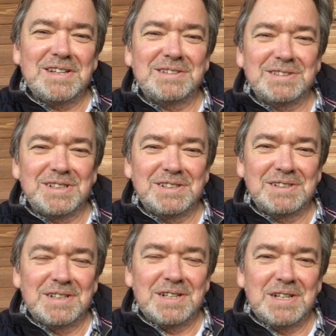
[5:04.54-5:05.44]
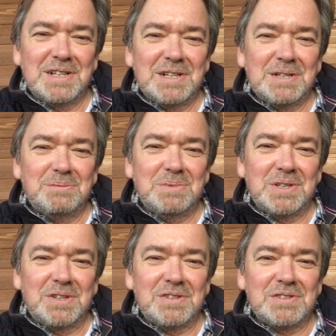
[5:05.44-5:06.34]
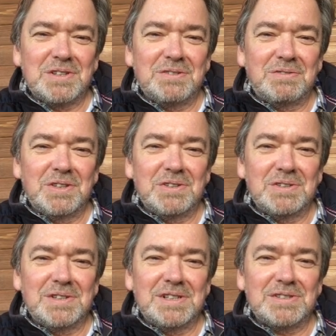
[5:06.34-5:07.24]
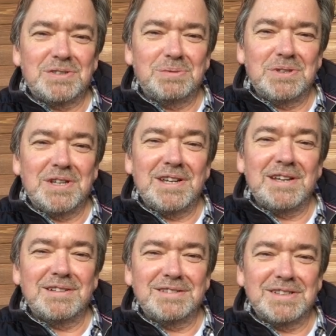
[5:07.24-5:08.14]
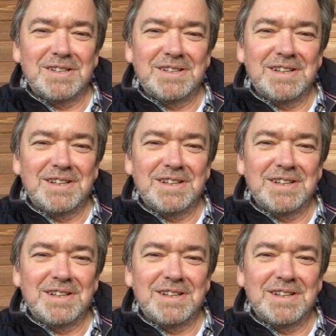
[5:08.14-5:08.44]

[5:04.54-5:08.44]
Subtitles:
ain't. Because if you is who you ain't